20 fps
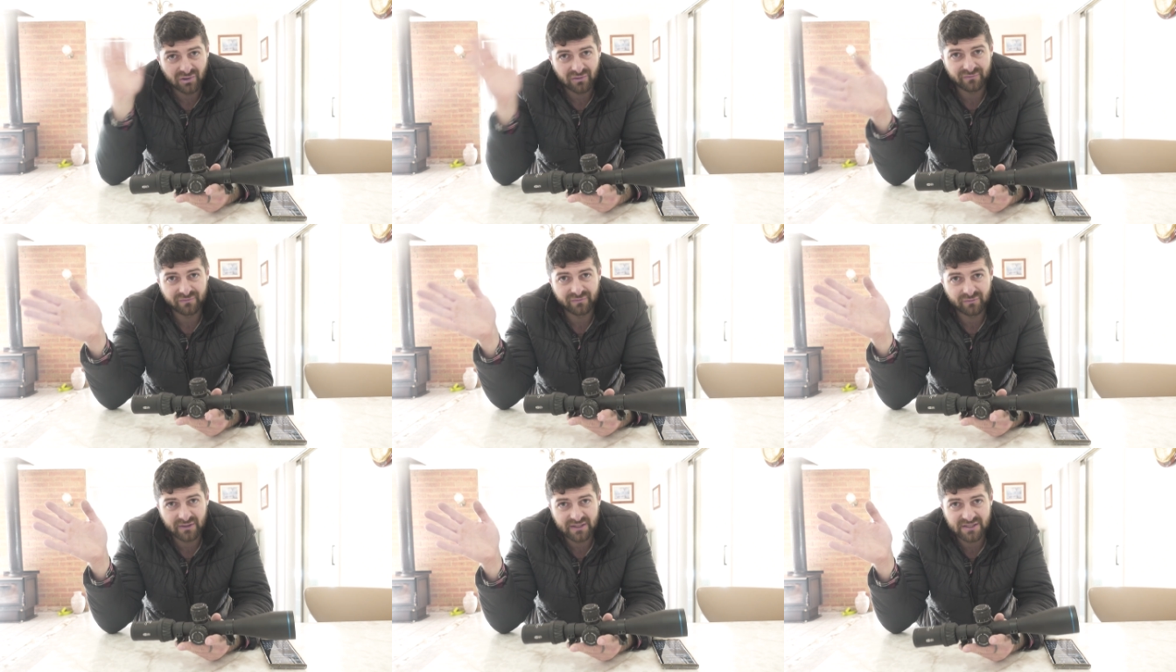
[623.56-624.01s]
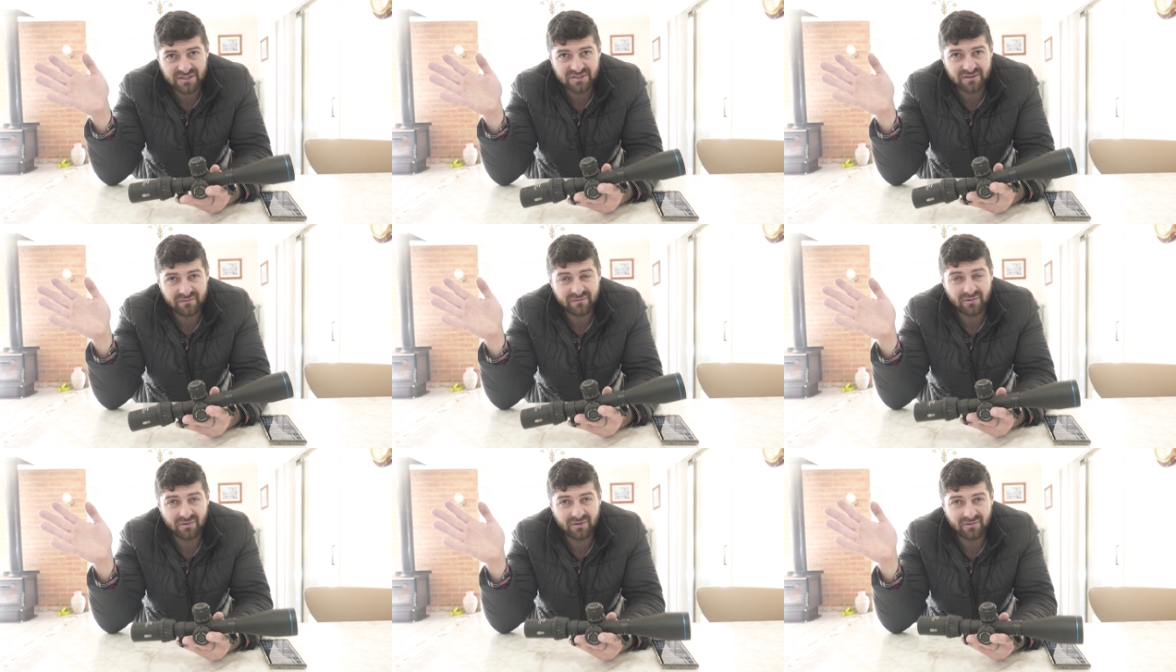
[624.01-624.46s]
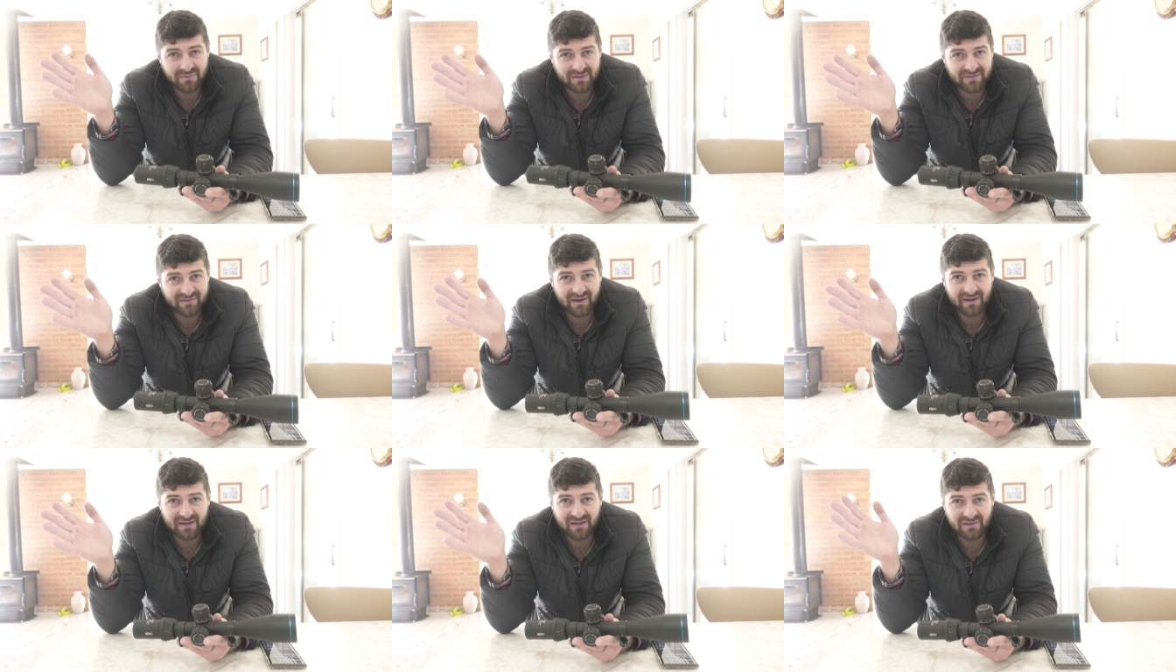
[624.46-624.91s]
reach if you want to be
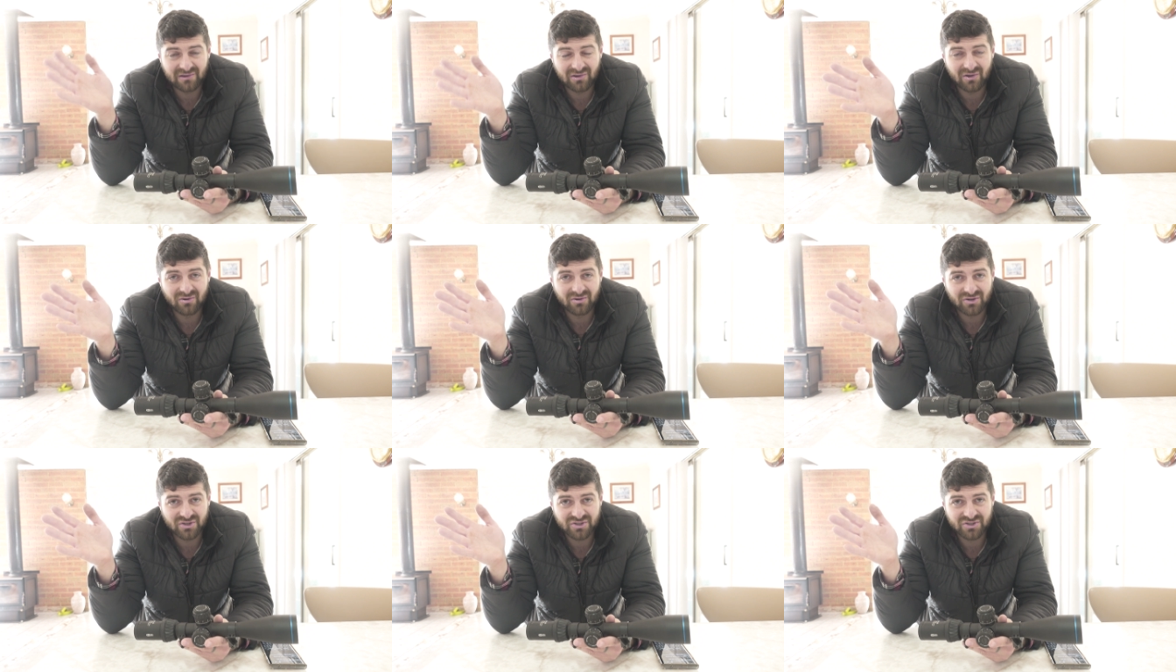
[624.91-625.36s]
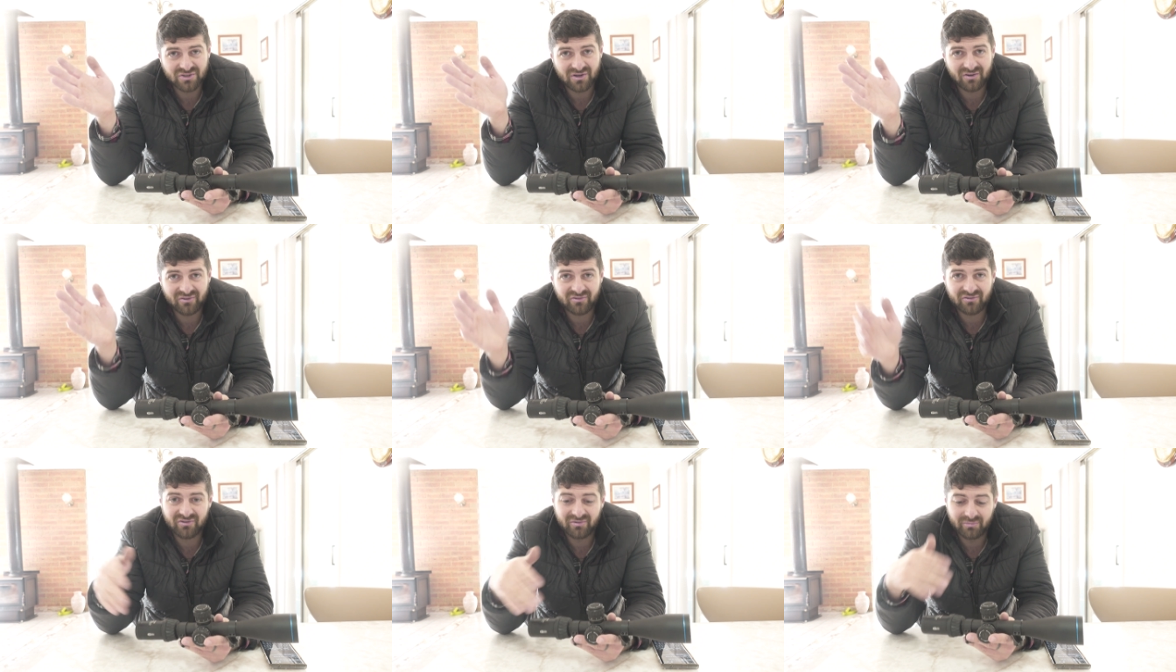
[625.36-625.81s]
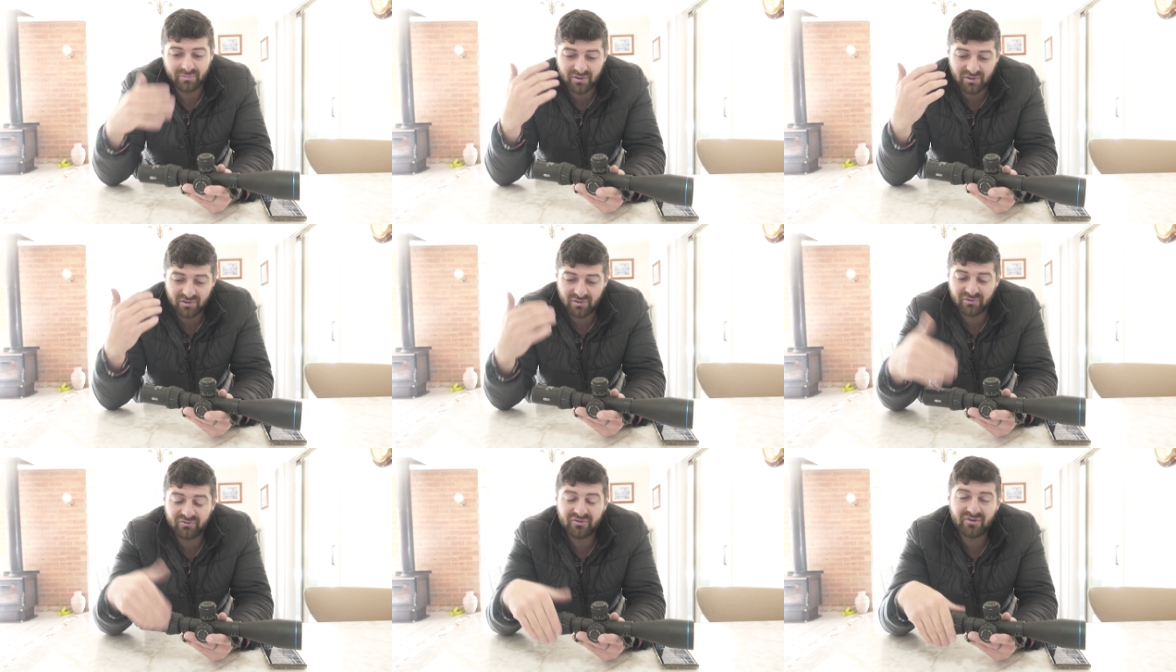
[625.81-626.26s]
taking longer shots, but
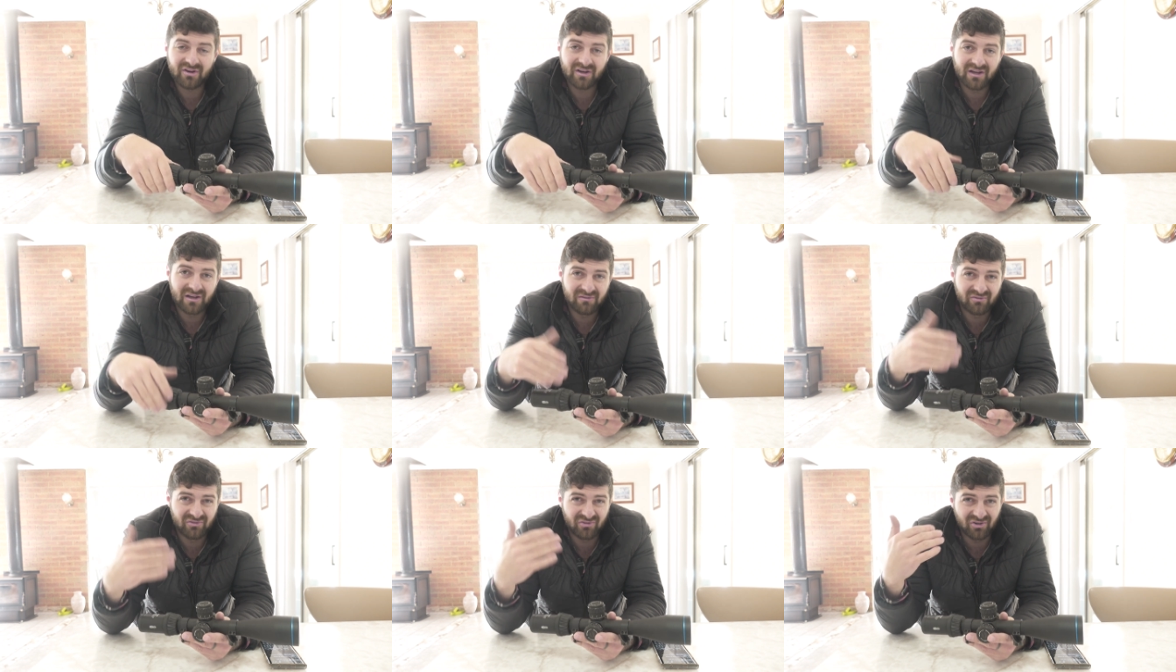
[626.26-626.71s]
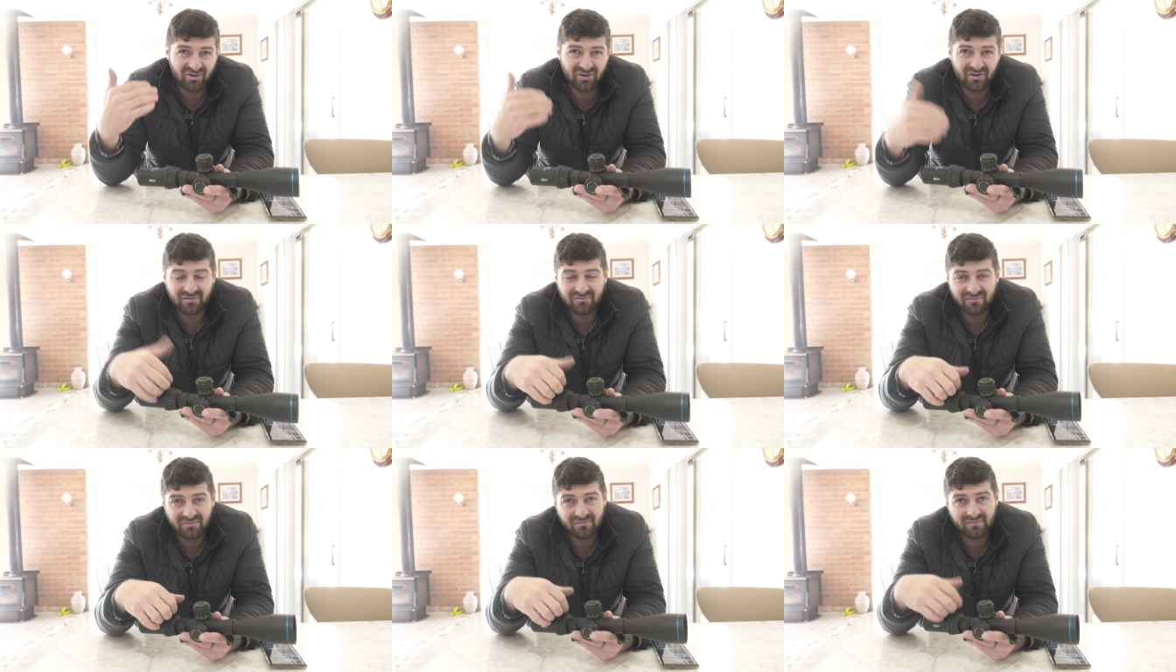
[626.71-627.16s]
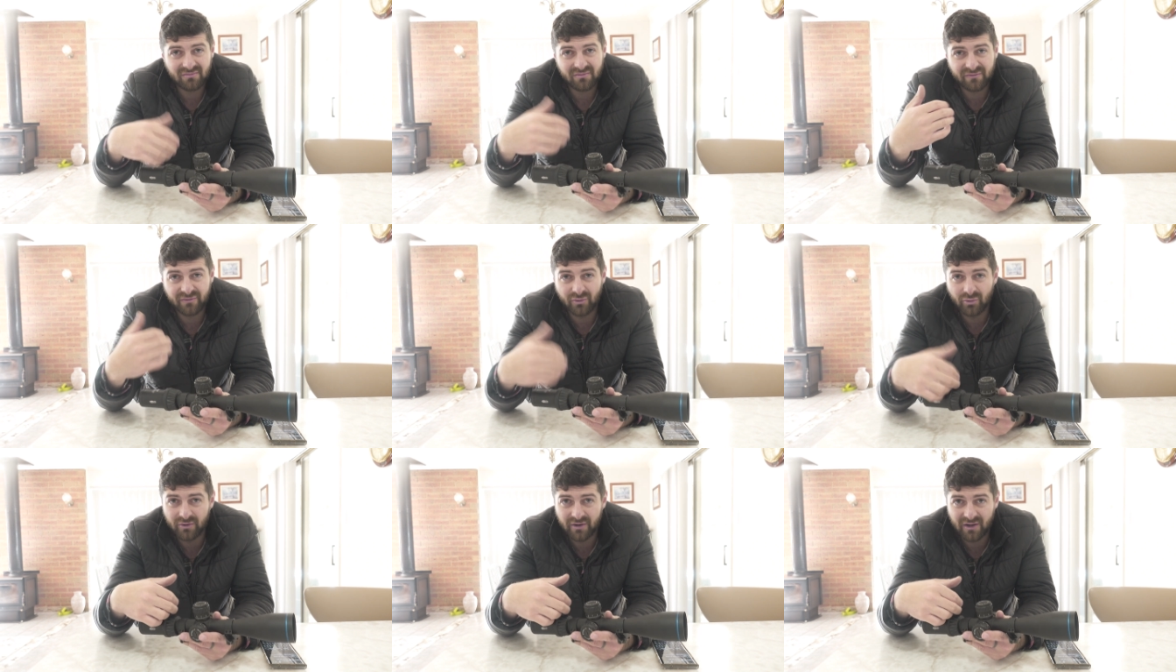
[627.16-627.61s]
it also gives you
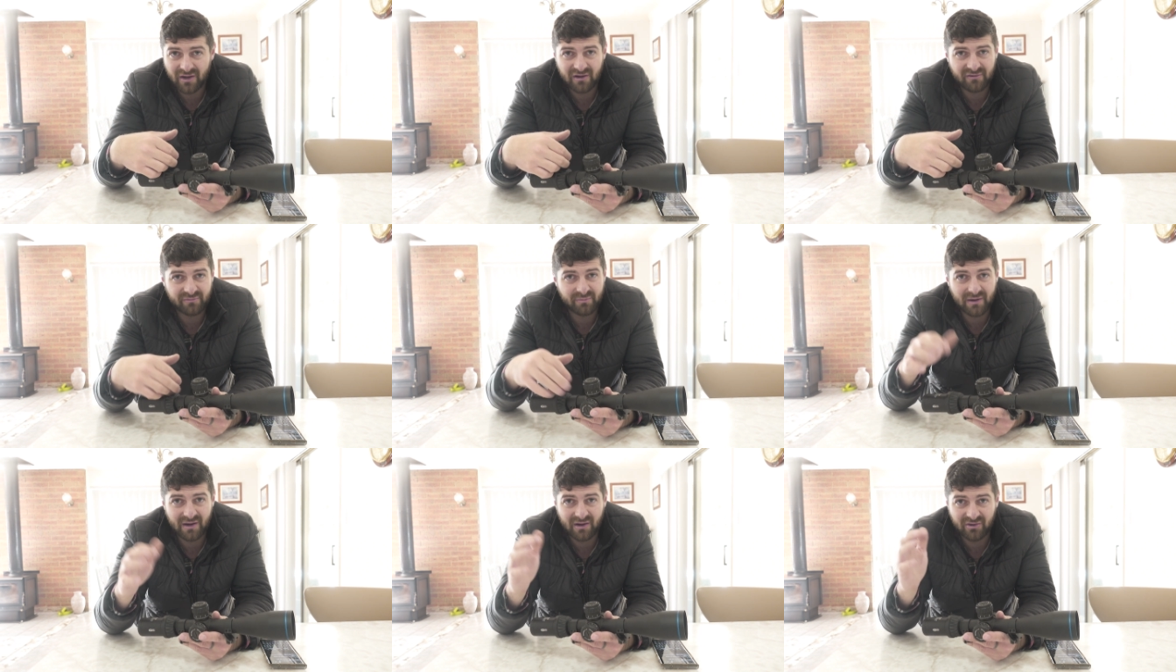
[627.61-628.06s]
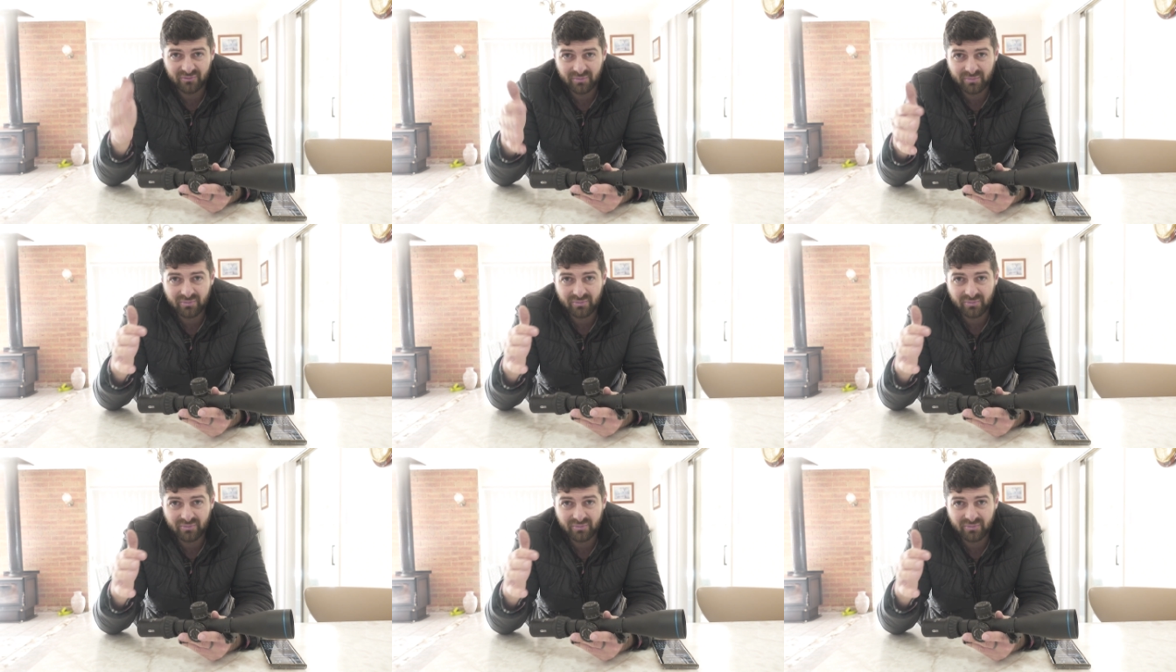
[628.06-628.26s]
4.5 powers,